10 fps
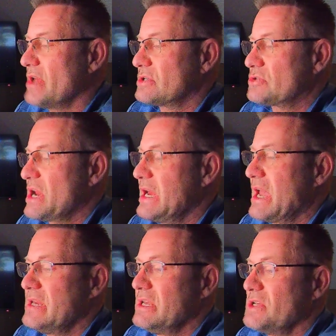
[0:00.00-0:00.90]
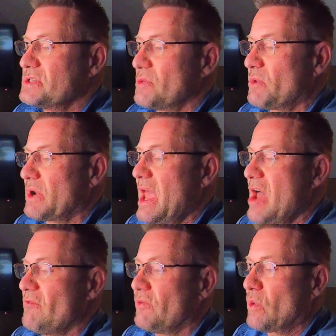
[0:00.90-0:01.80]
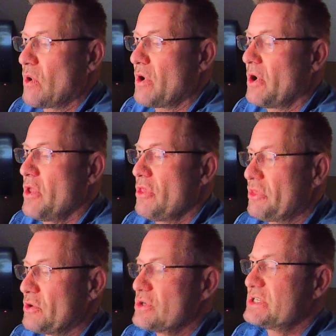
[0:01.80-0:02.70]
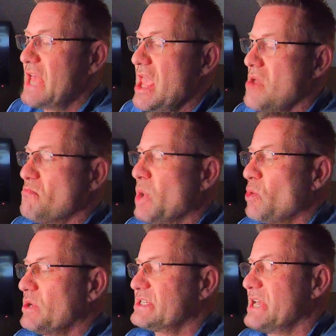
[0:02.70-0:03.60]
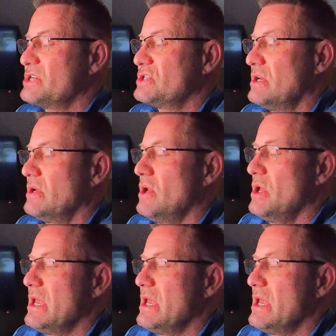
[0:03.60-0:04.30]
trading ideas that we're going to have for our Thursday bonus session